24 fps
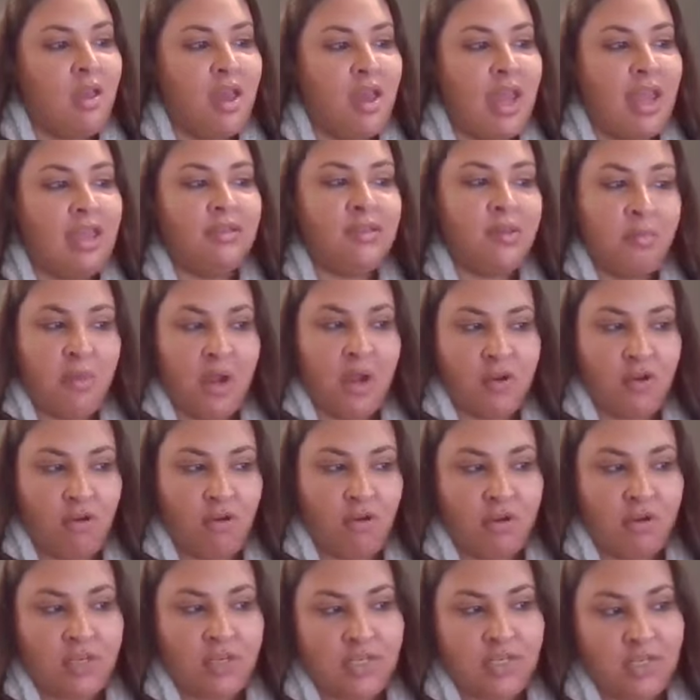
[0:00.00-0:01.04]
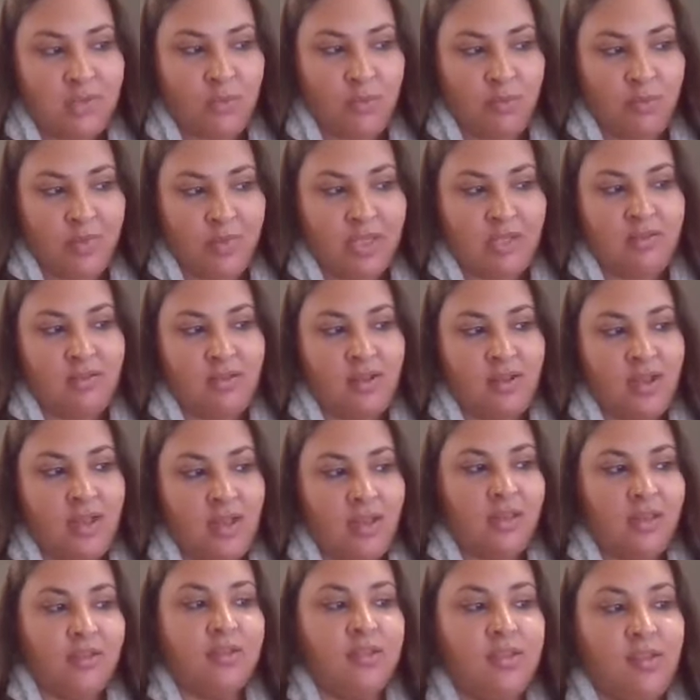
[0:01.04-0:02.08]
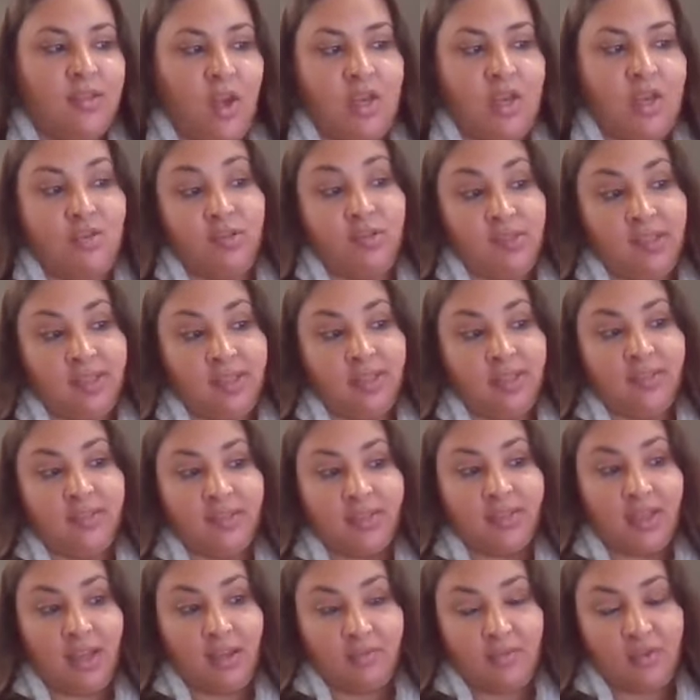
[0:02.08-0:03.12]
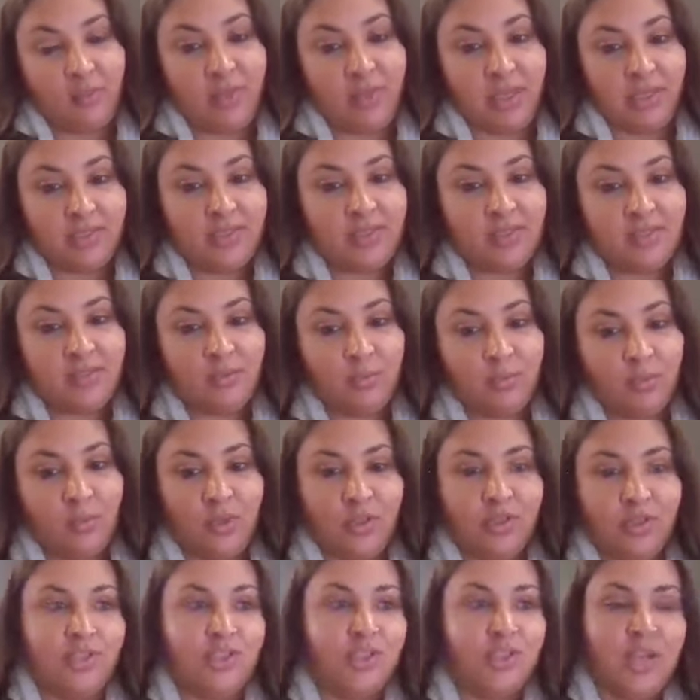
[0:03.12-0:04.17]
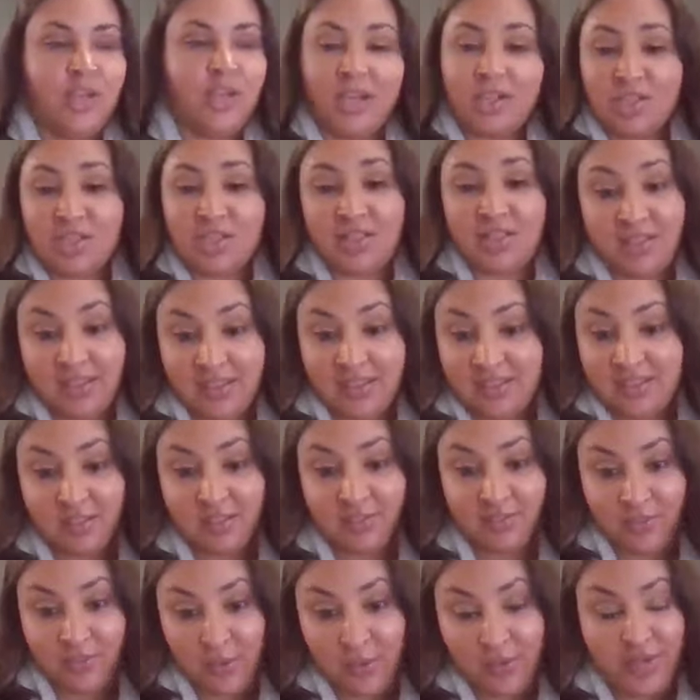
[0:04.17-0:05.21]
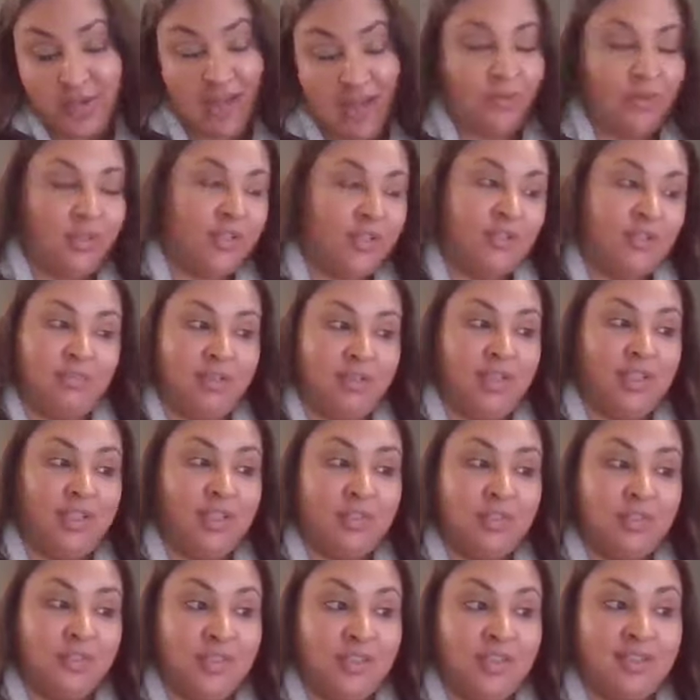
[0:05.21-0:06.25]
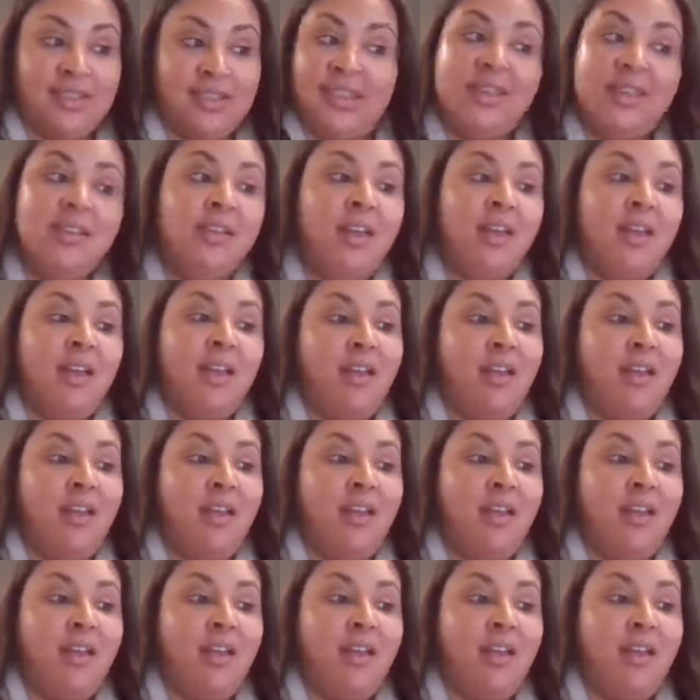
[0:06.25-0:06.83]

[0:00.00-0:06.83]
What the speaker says: as a minority woman inside New Zealand's government, which actually there's a few now, which is really good to see,